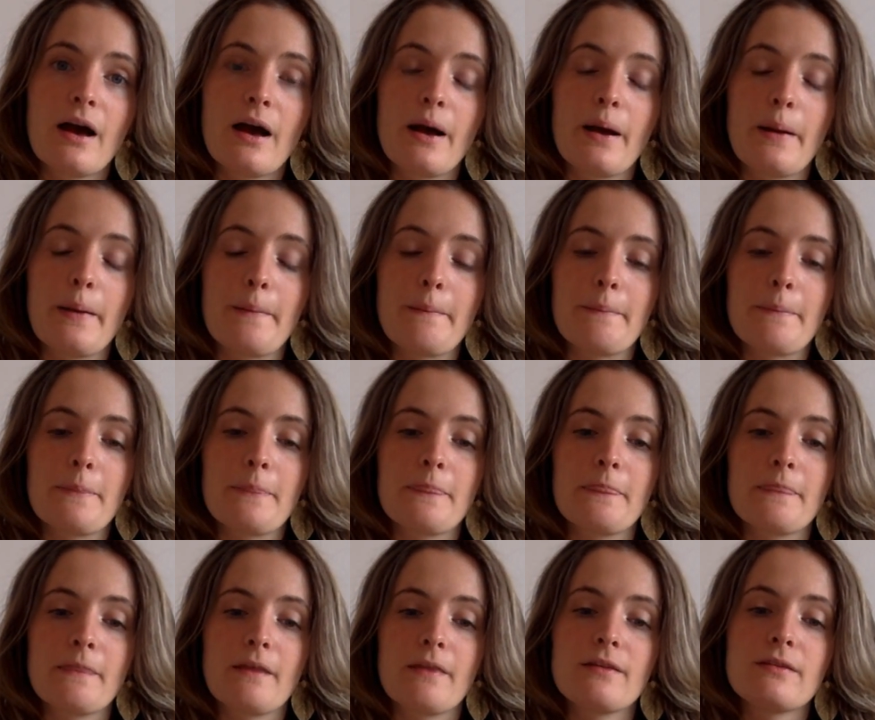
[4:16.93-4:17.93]

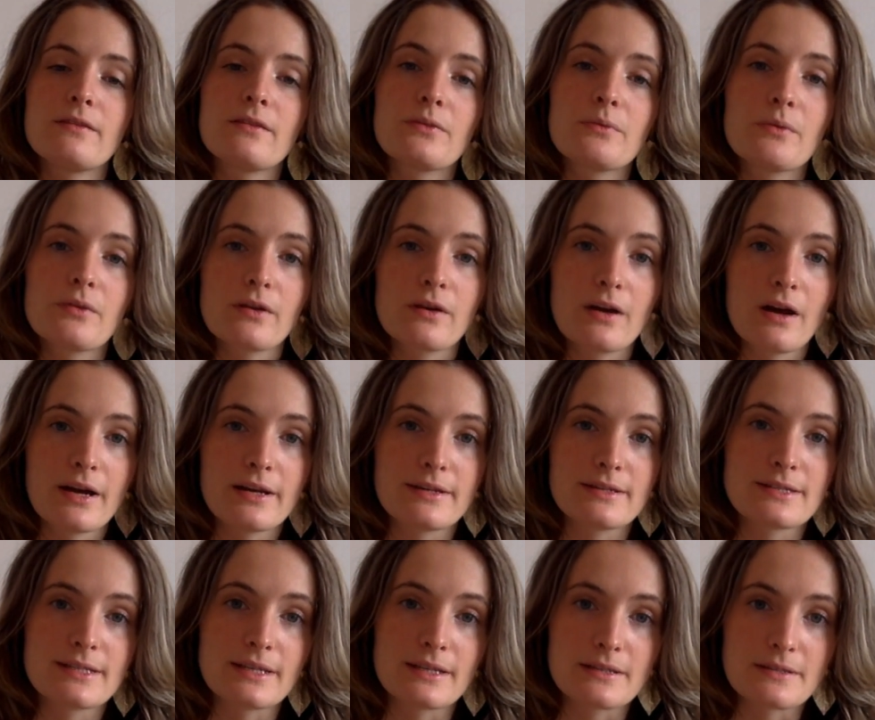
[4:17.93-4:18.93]
And this is what the
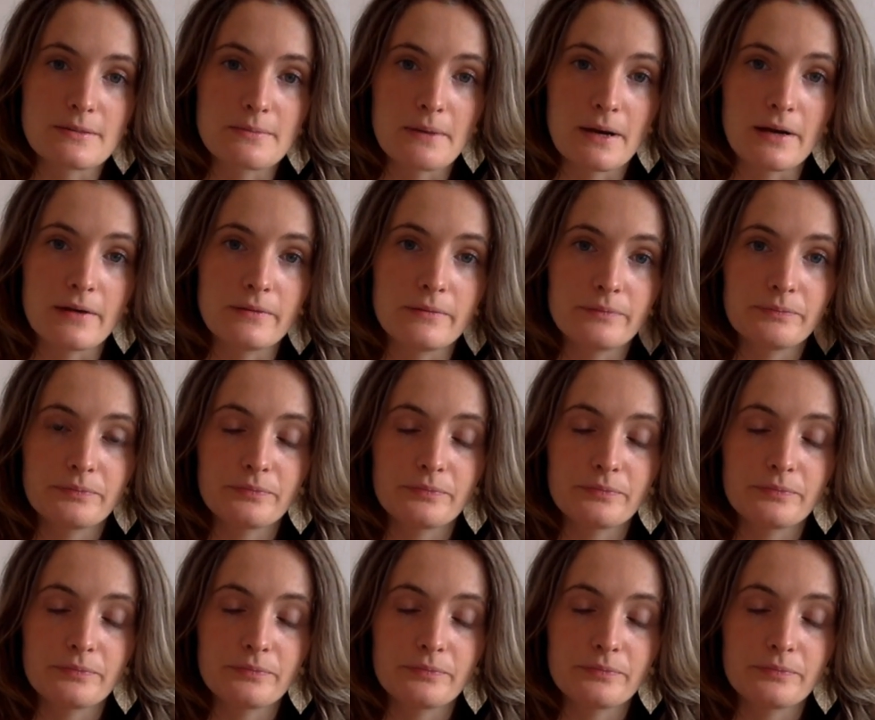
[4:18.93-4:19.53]
kindest thing is about.